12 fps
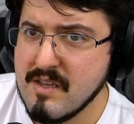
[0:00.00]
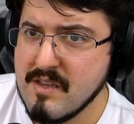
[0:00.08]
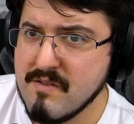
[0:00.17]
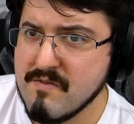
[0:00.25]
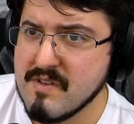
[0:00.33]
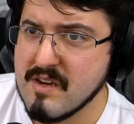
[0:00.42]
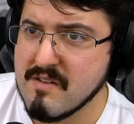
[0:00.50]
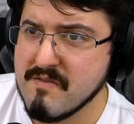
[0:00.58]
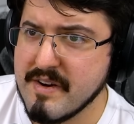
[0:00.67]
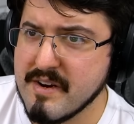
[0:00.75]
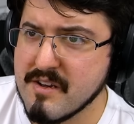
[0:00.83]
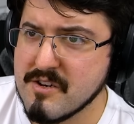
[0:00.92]
You've done a
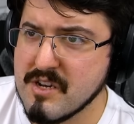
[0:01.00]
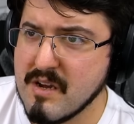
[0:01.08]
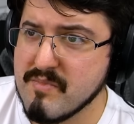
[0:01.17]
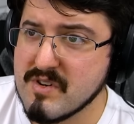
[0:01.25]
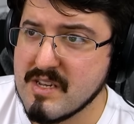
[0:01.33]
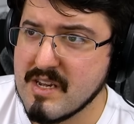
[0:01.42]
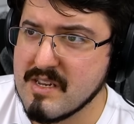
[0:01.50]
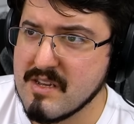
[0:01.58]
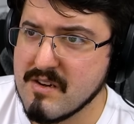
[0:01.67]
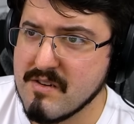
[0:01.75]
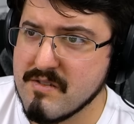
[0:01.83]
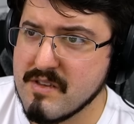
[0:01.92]
very good job
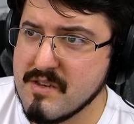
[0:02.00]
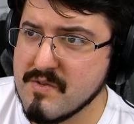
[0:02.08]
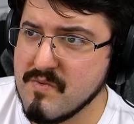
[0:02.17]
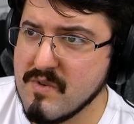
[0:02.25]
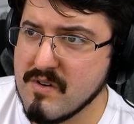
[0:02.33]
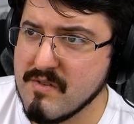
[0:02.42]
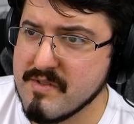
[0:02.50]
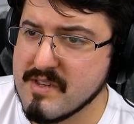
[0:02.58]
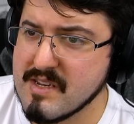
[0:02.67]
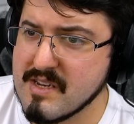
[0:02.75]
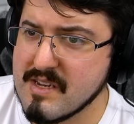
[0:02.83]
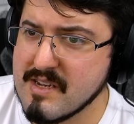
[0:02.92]
protecting all these worlds,
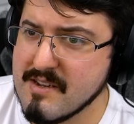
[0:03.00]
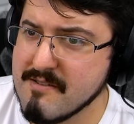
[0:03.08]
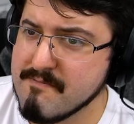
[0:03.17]
Ink.